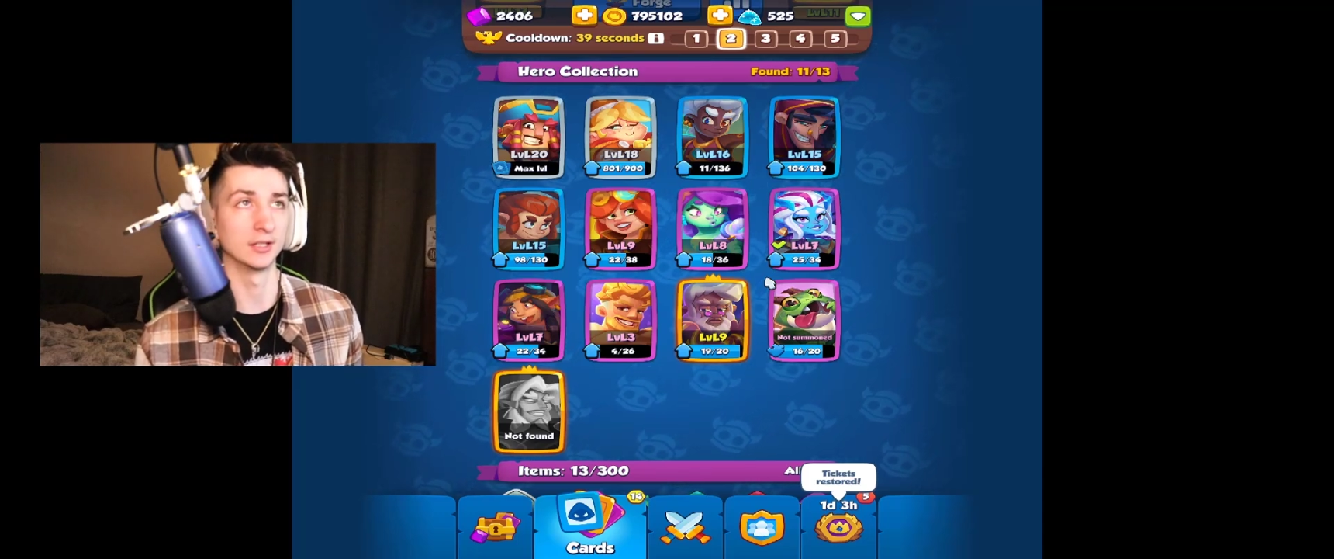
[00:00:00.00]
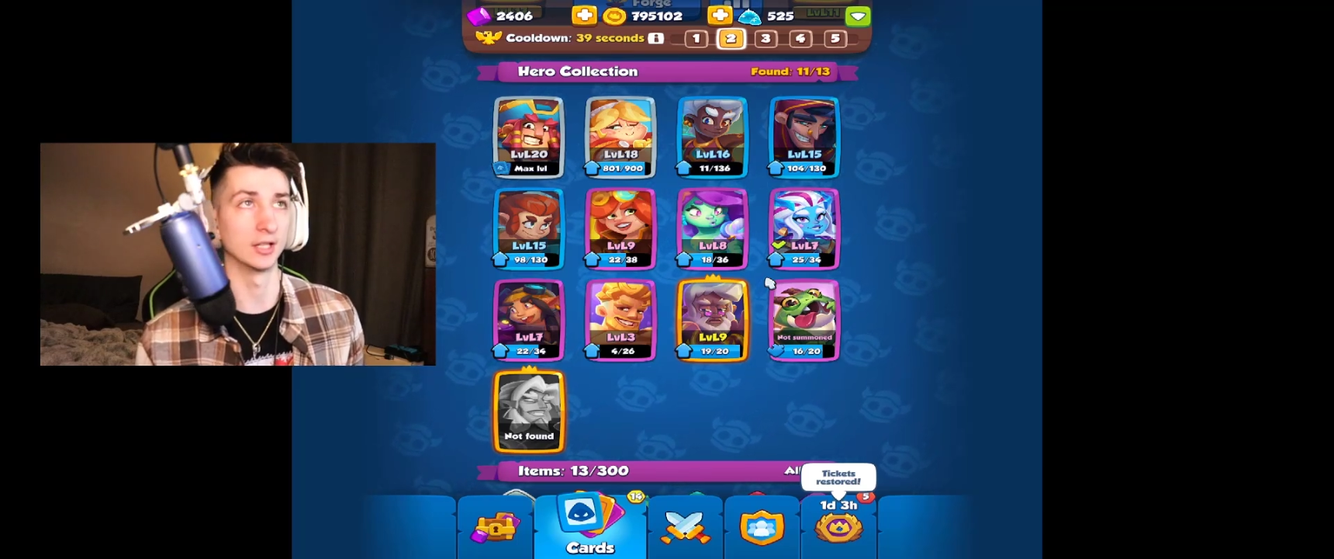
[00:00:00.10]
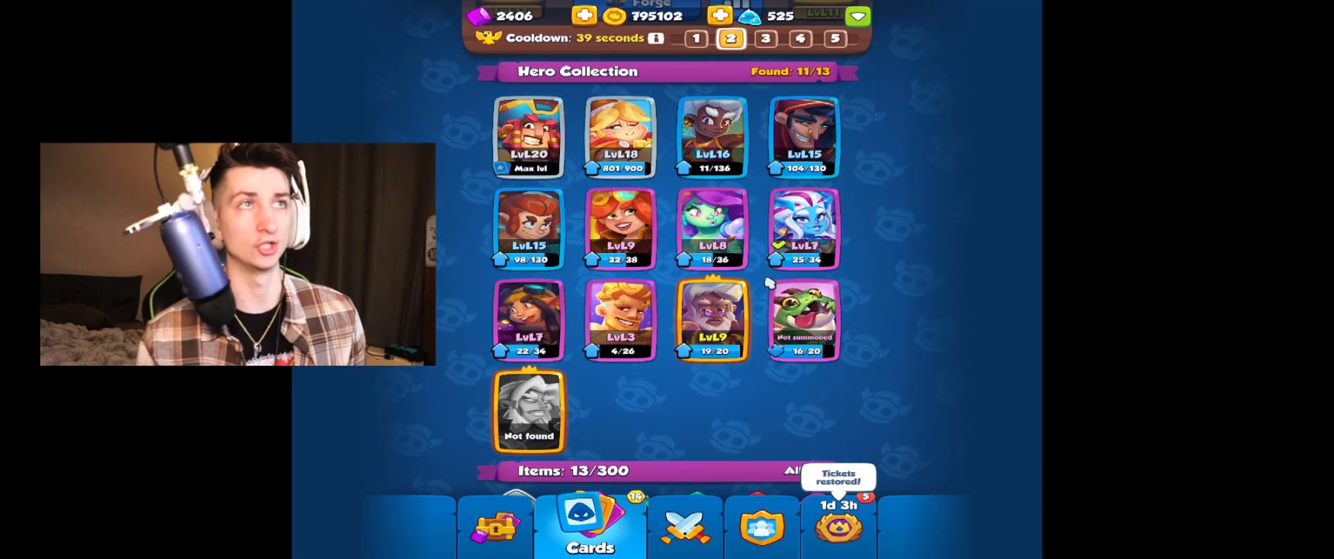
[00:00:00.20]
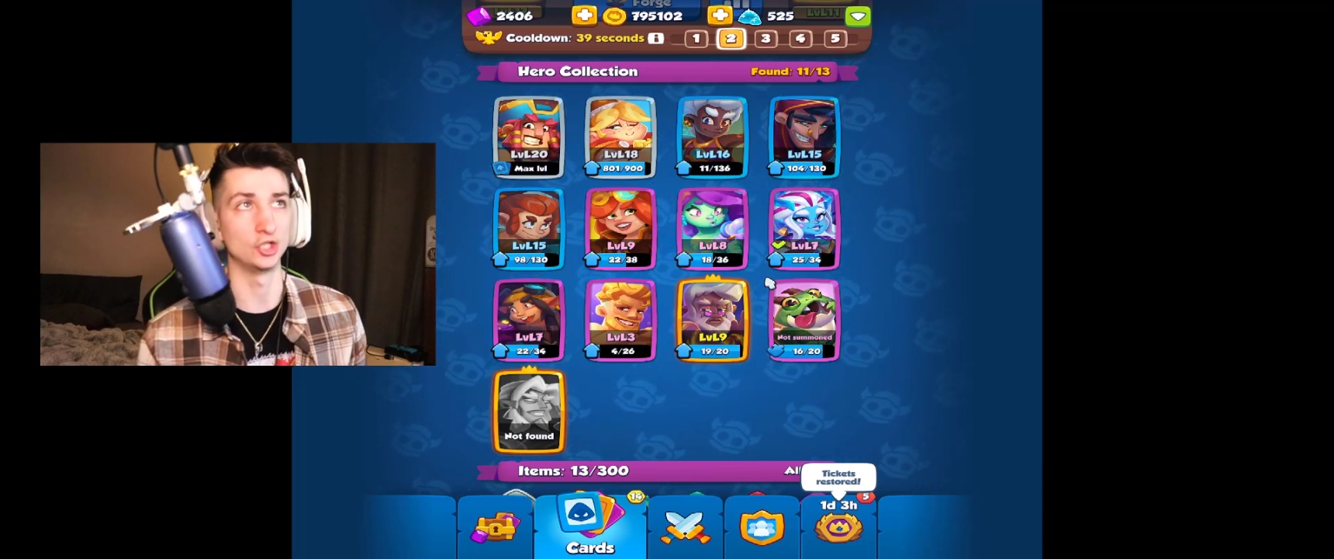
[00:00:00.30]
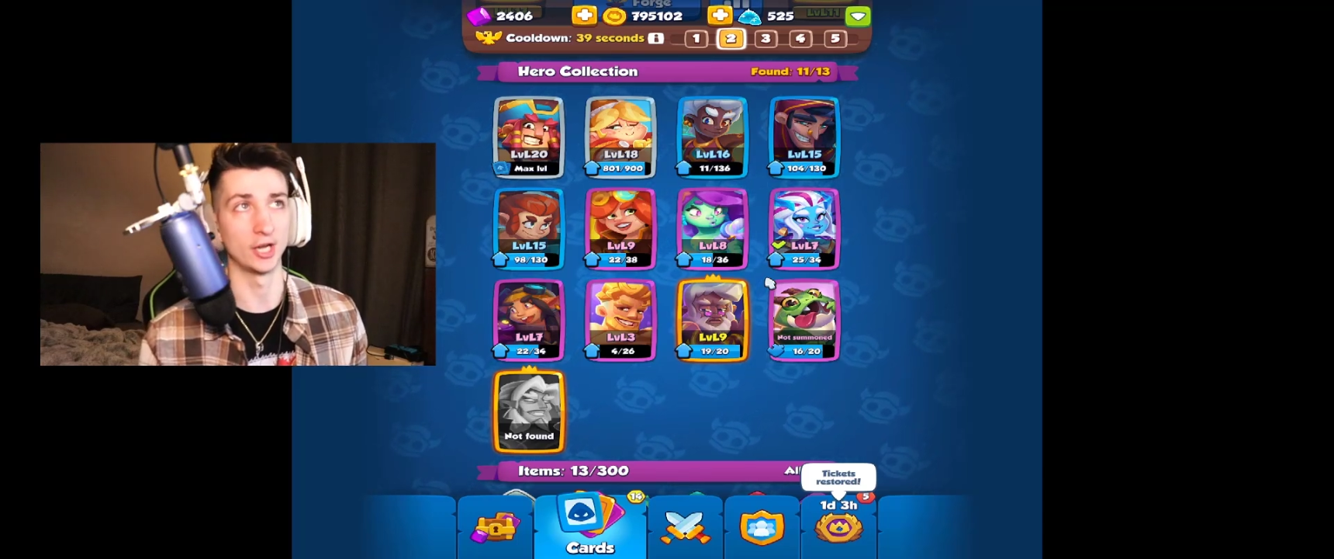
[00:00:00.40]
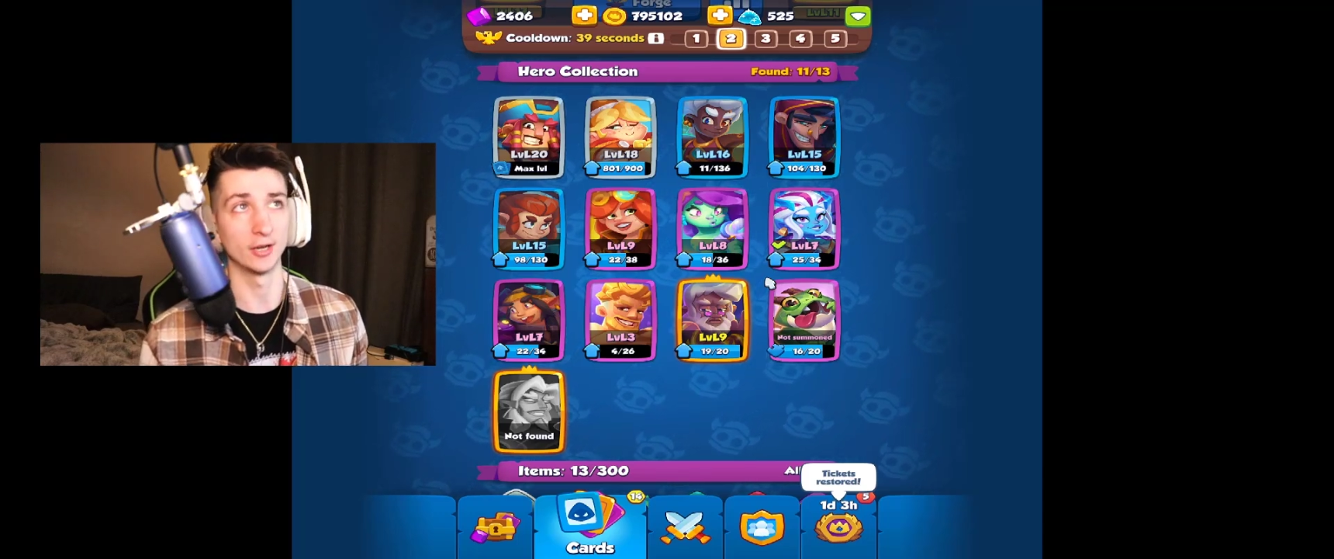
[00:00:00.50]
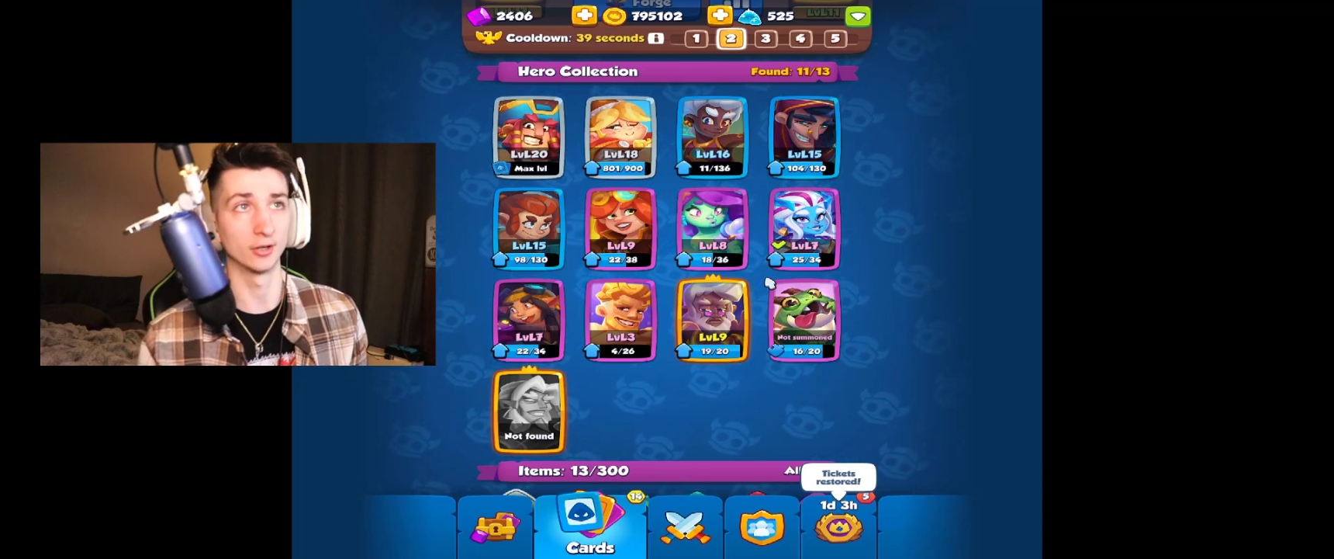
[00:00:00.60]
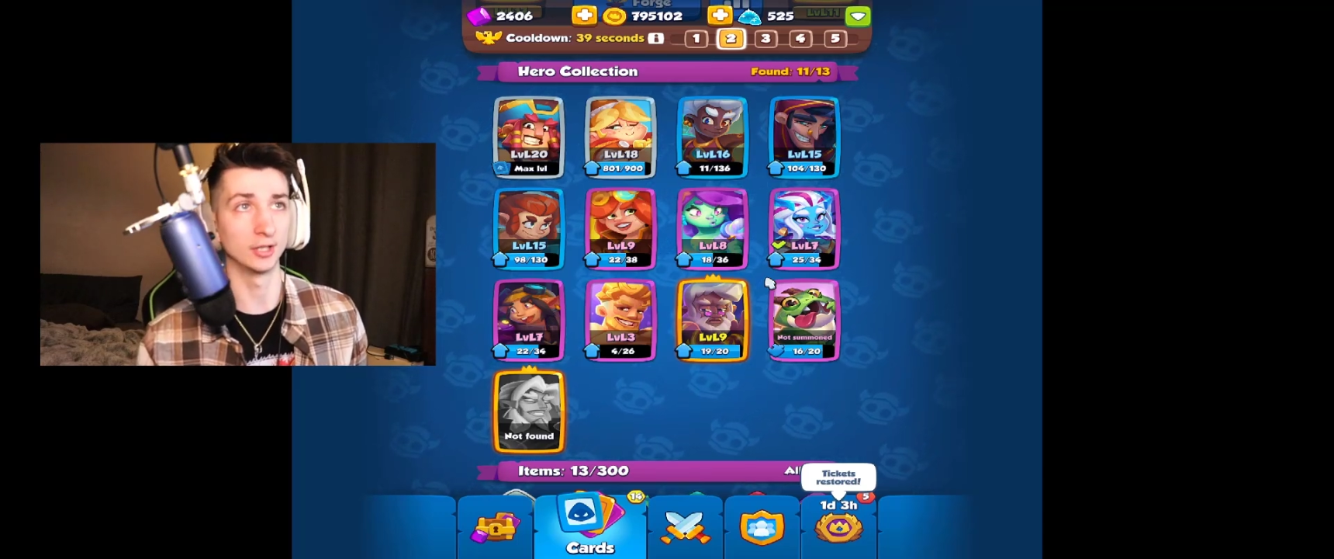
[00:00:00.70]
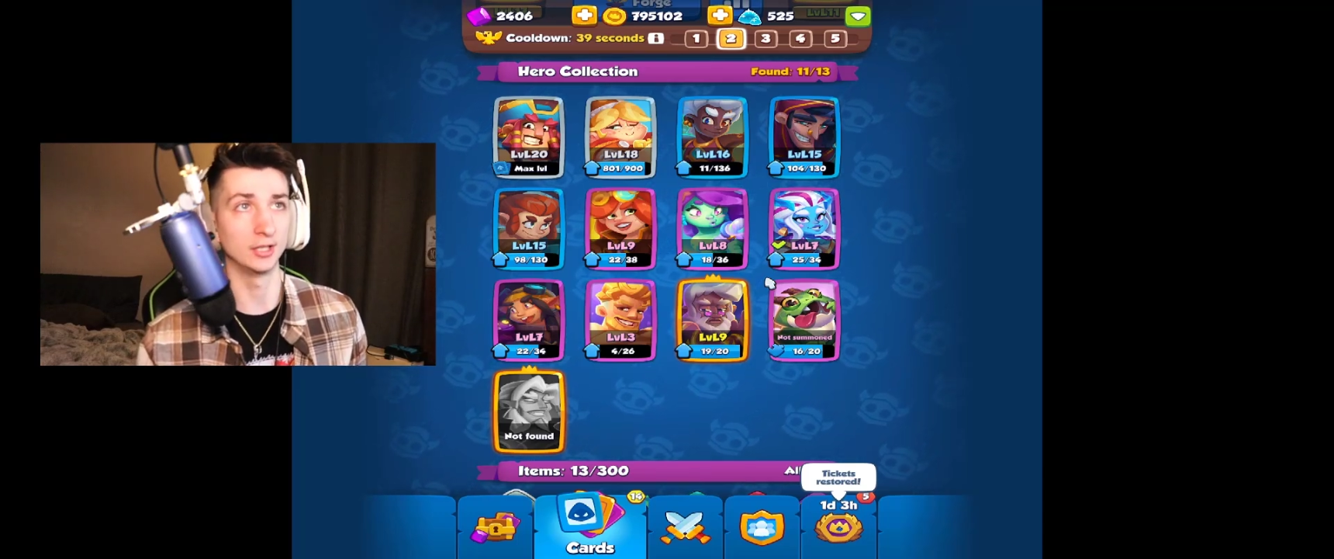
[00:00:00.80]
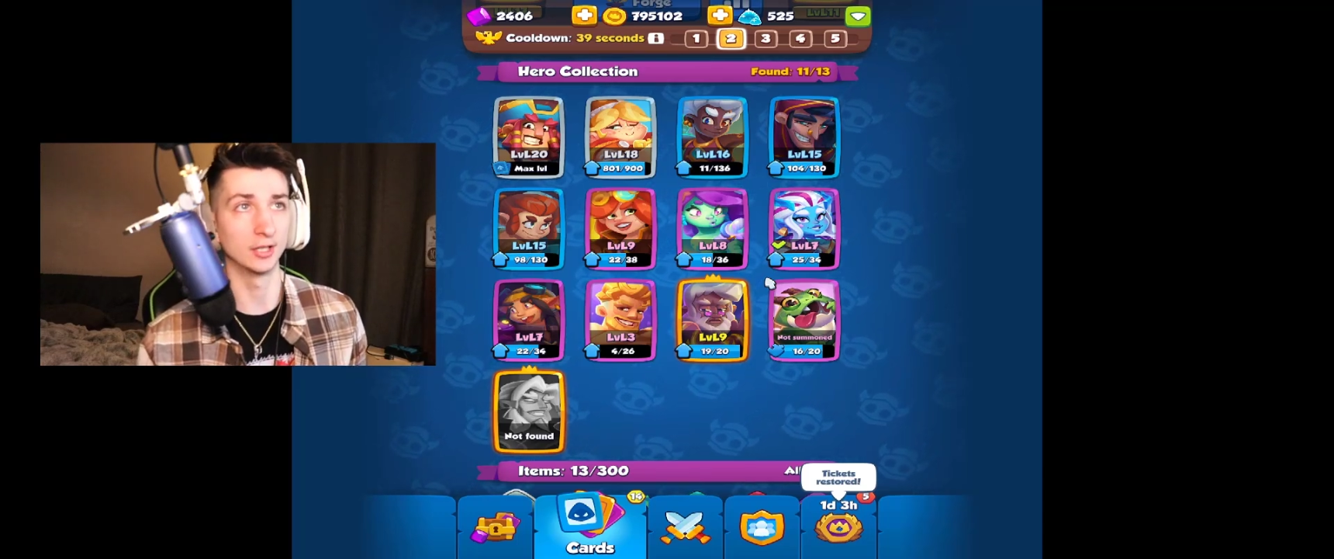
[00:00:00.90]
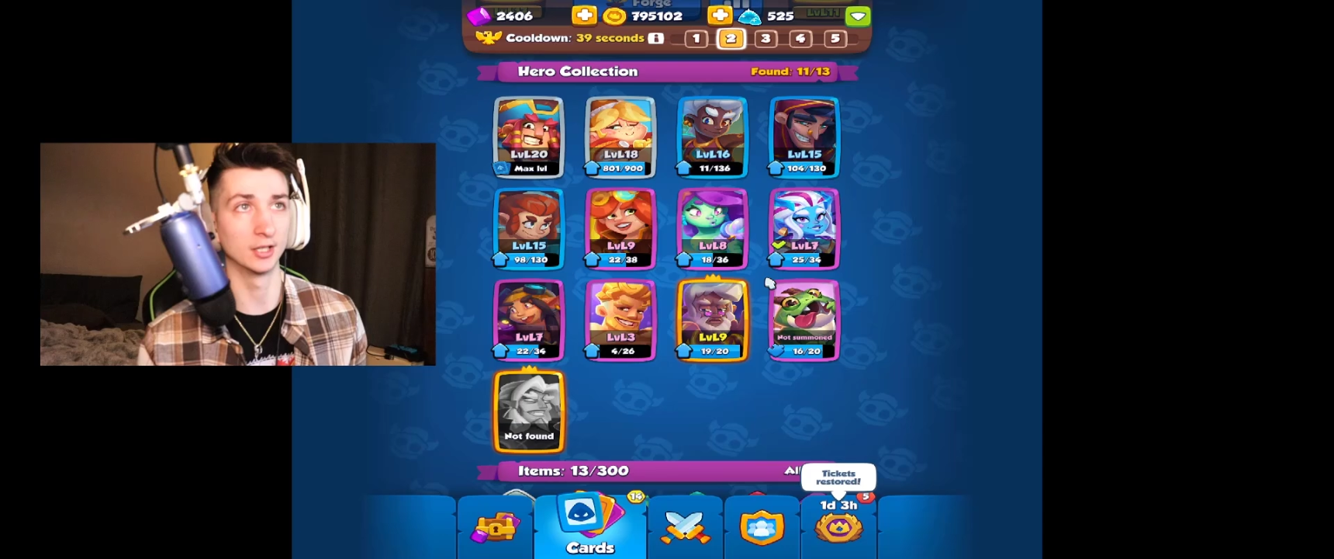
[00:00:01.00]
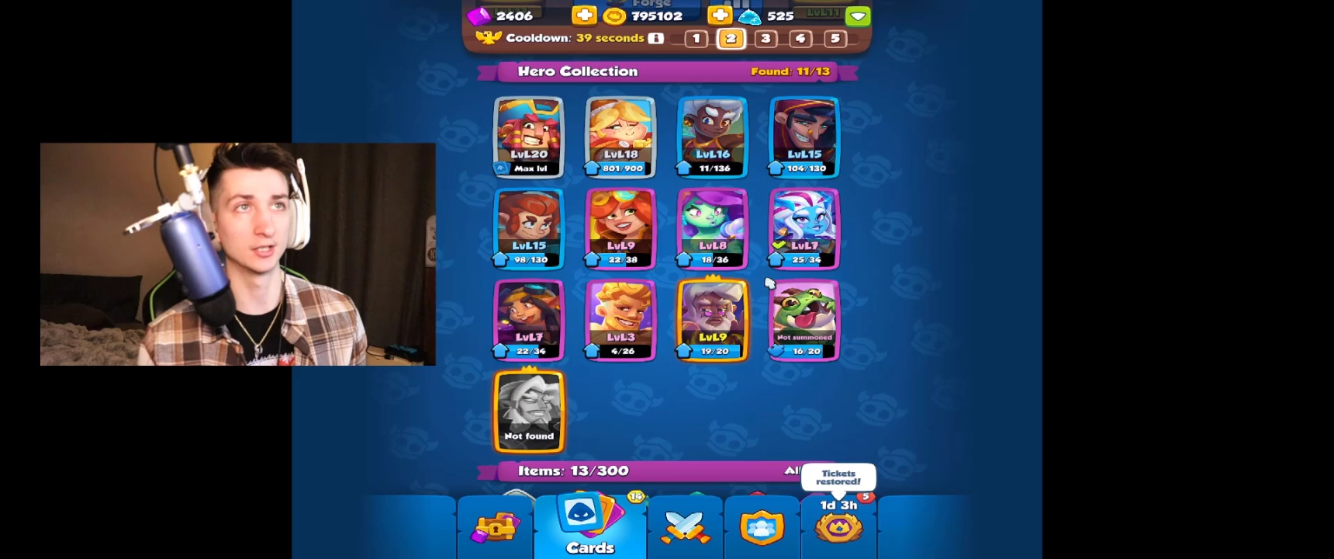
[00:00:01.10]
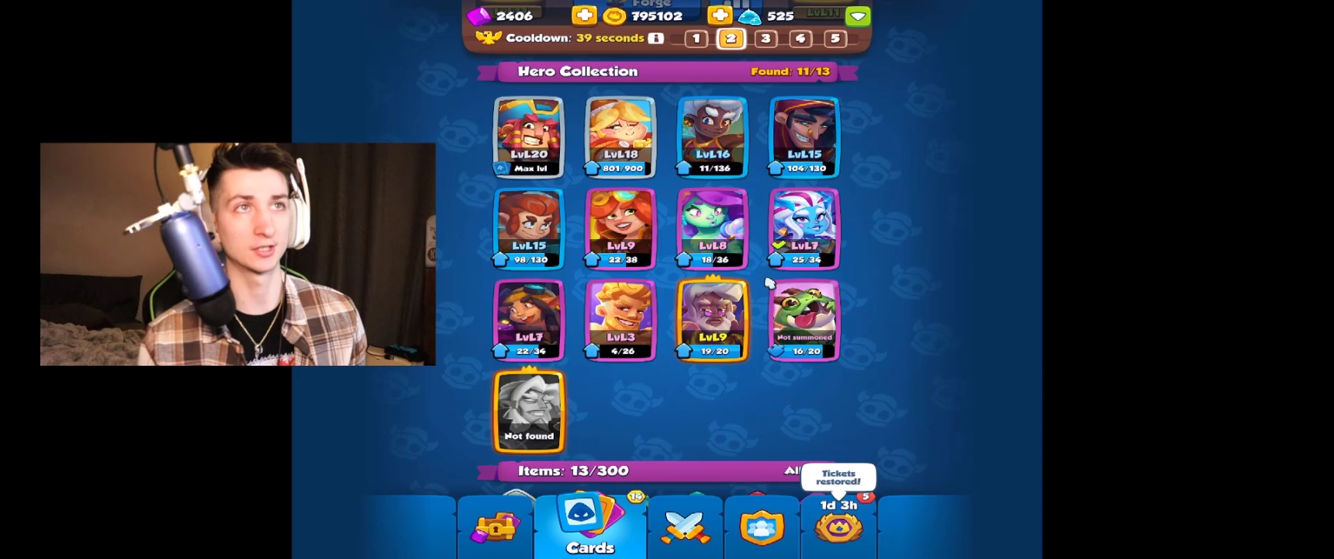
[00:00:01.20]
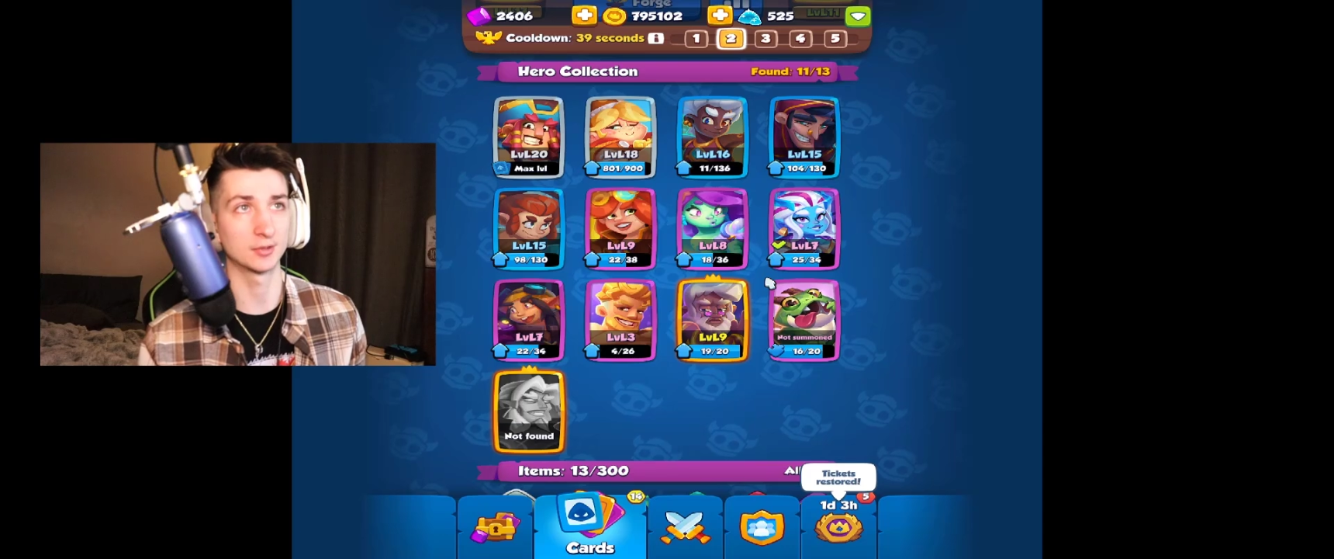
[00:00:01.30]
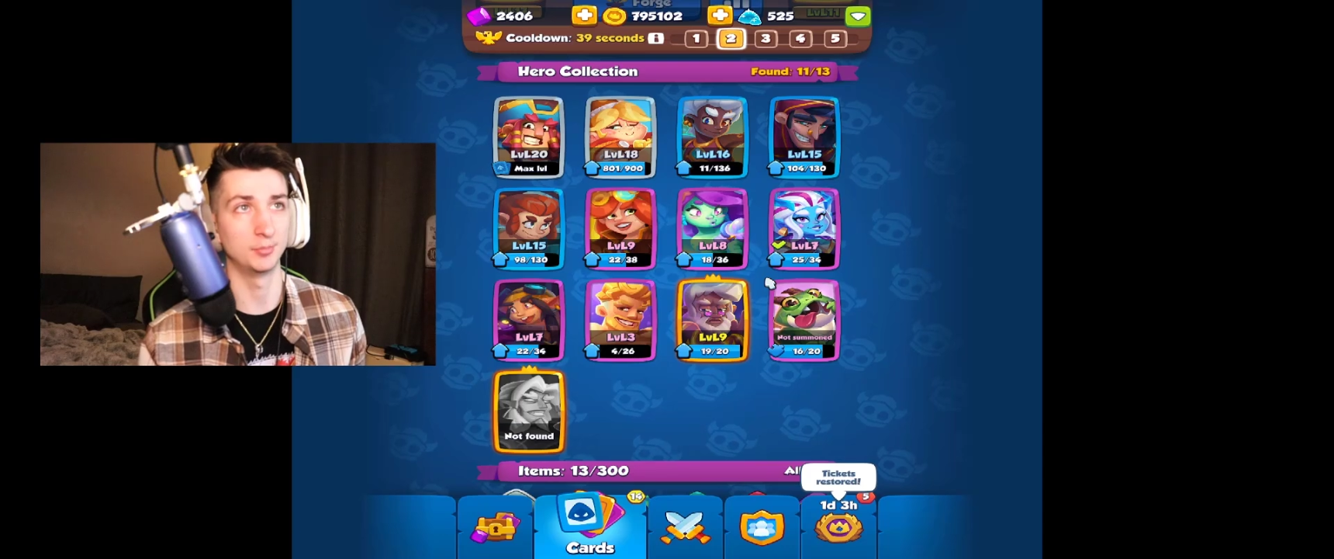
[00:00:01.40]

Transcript: that Jay already does.